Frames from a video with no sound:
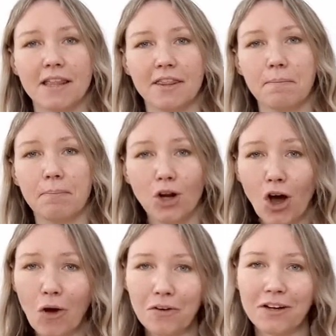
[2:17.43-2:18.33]

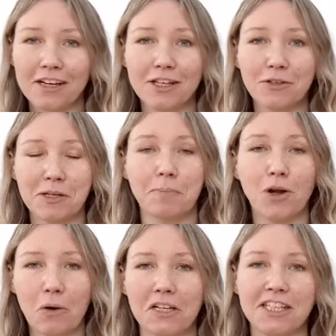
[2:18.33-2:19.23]
I used a
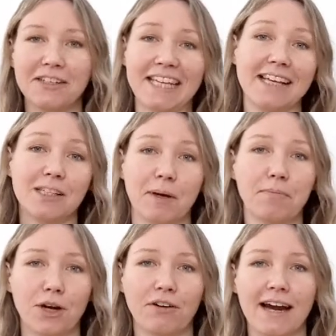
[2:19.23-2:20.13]
block to test my
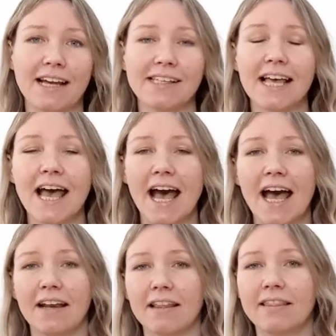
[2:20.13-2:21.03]
progress,
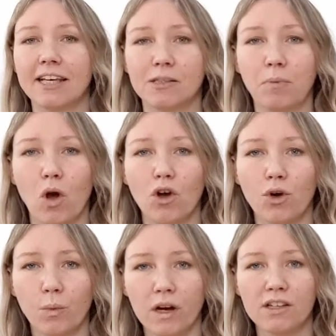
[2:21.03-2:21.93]
and this
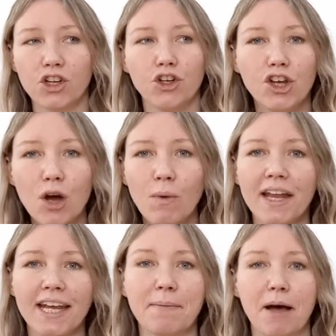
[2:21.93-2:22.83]
block was
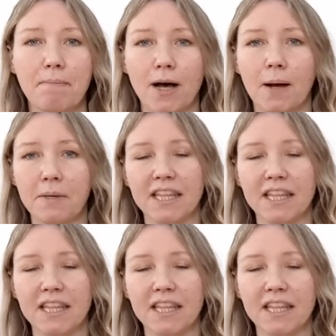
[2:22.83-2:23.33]
nowhere near my bum.